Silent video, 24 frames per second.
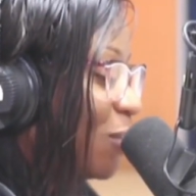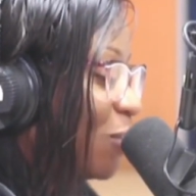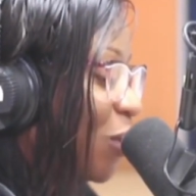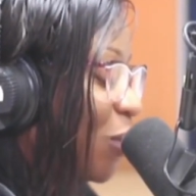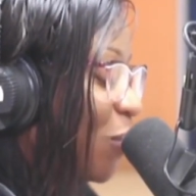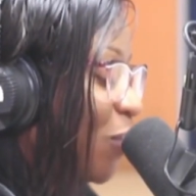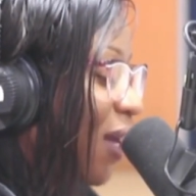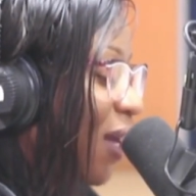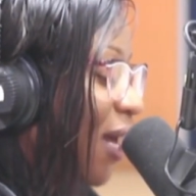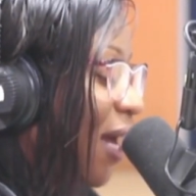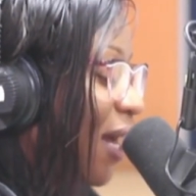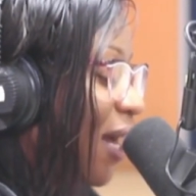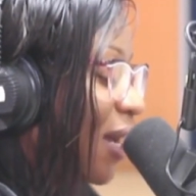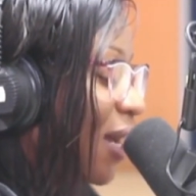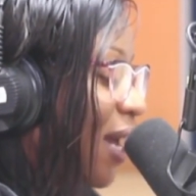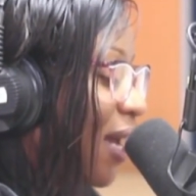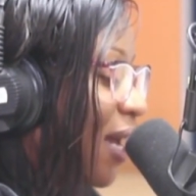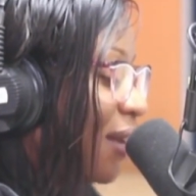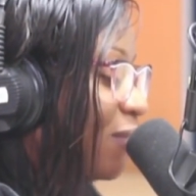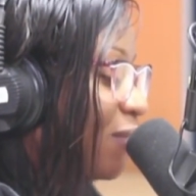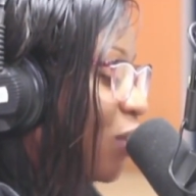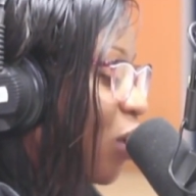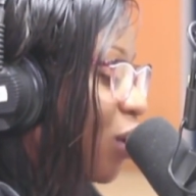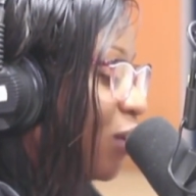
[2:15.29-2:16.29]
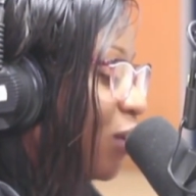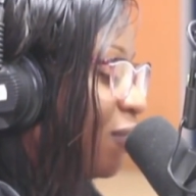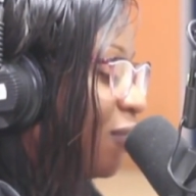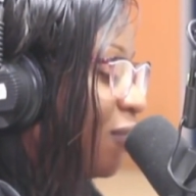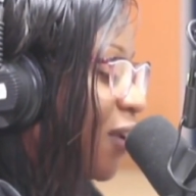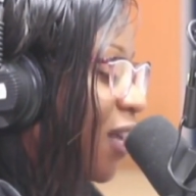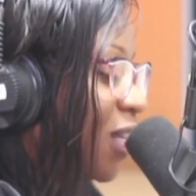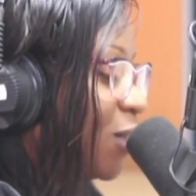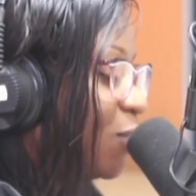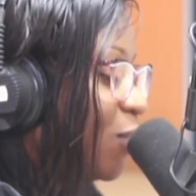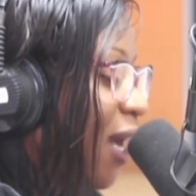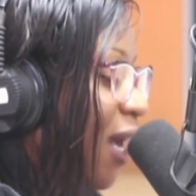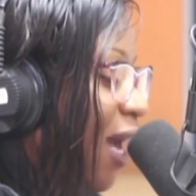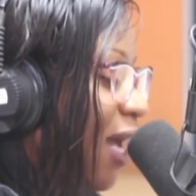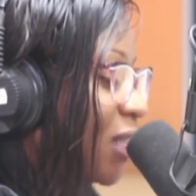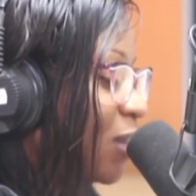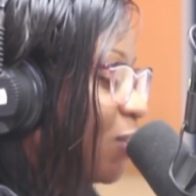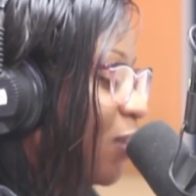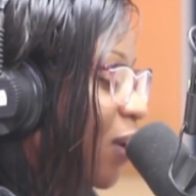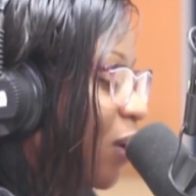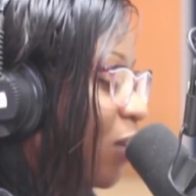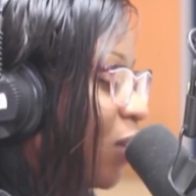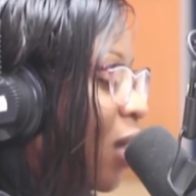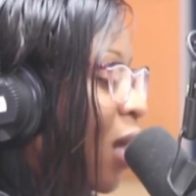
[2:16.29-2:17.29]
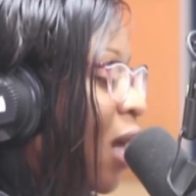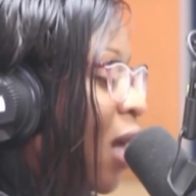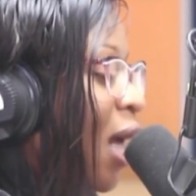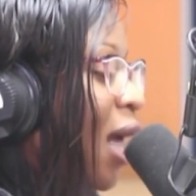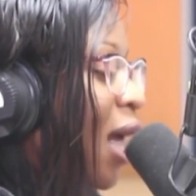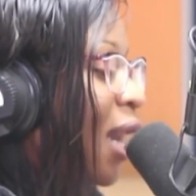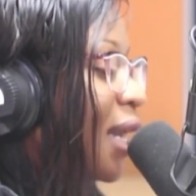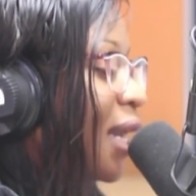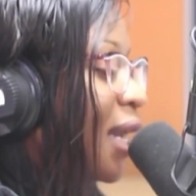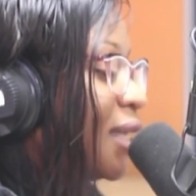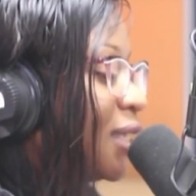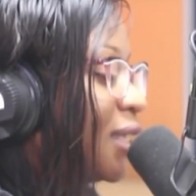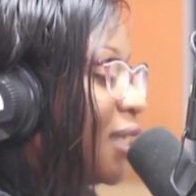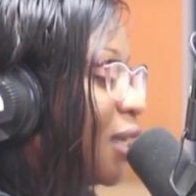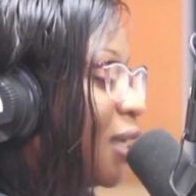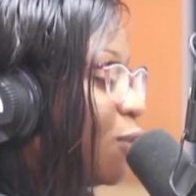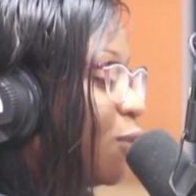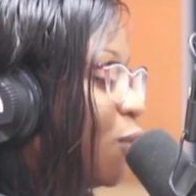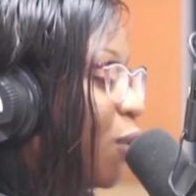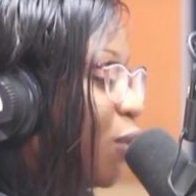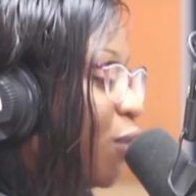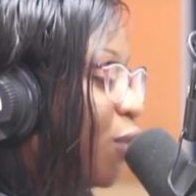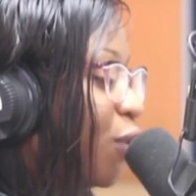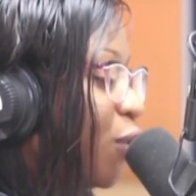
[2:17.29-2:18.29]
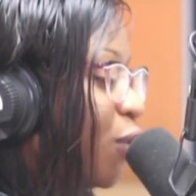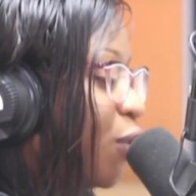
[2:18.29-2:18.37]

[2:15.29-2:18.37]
We are live on Facebook as well. Let's start with you,